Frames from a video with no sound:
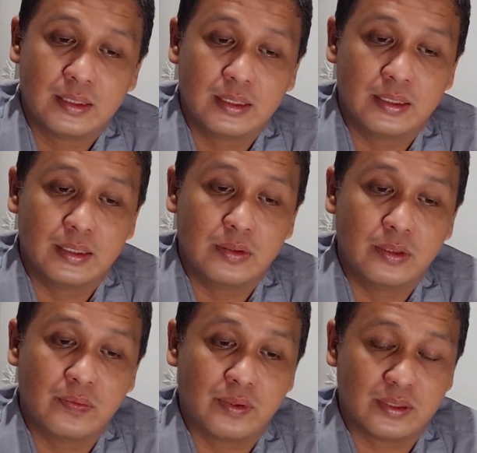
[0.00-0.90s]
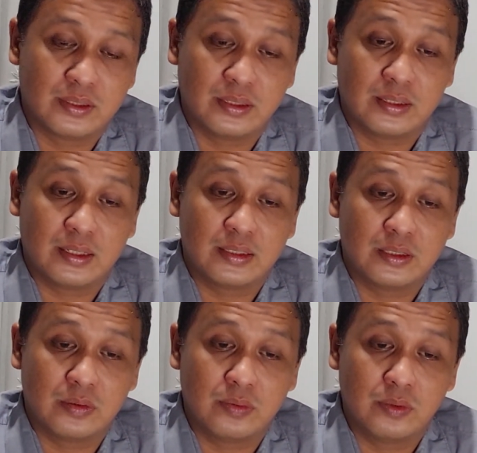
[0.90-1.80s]
in the Universal Declaration
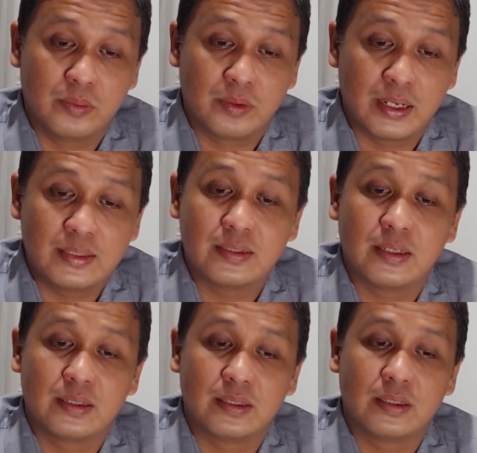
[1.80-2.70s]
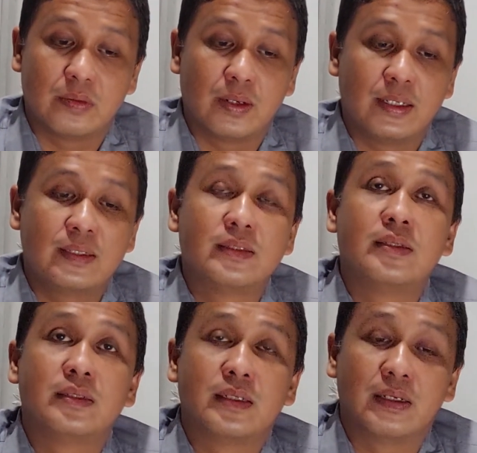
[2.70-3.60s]
of Human Rights, Article 1.
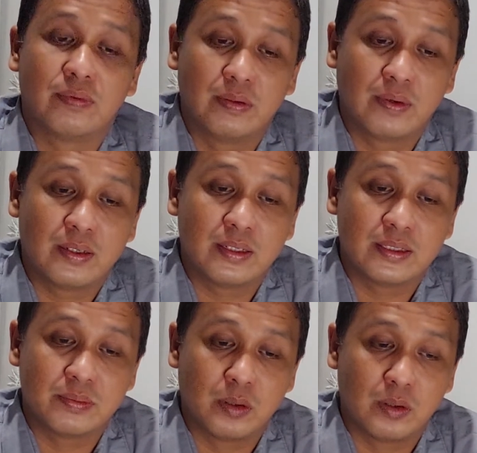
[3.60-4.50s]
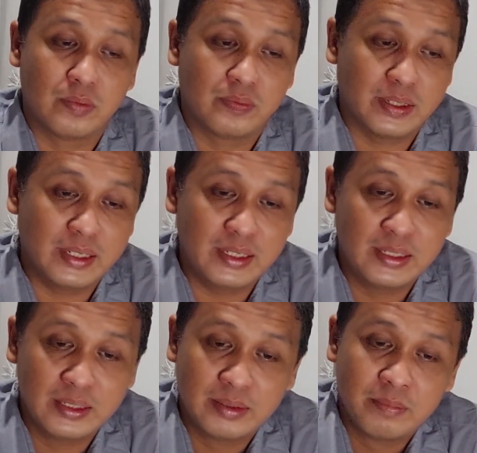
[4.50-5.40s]
Everyone is born free
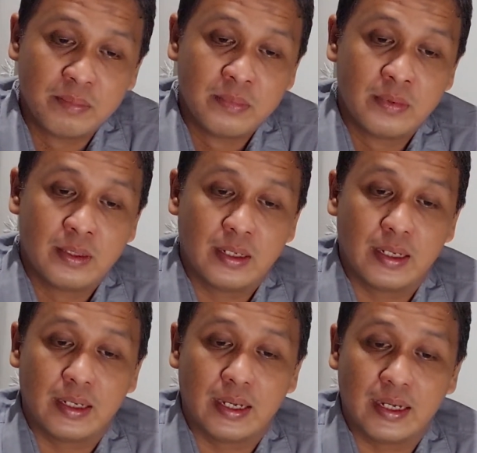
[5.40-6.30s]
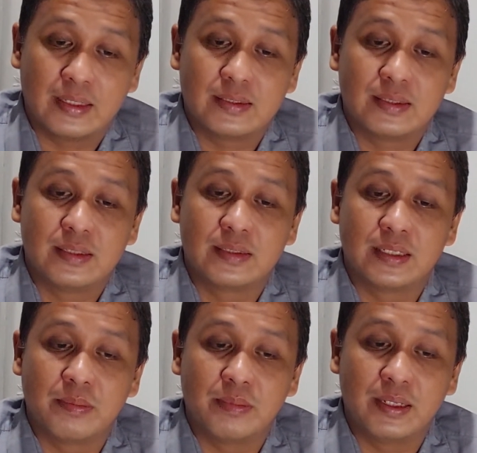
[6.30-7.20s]
and has the
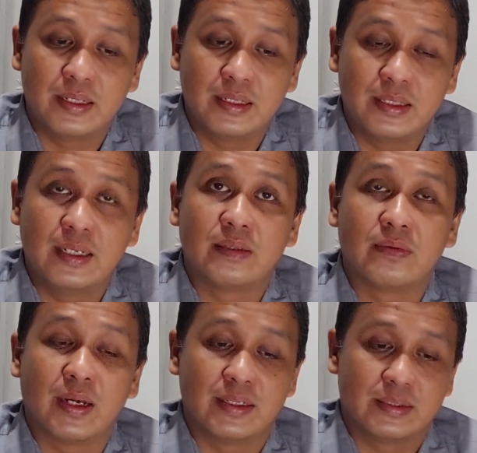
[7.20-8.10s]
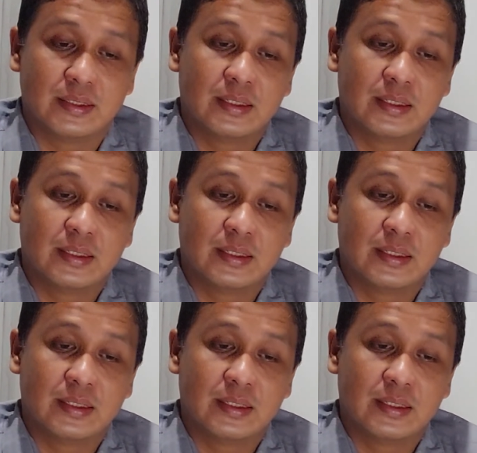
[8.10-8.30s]
same dignity and rights.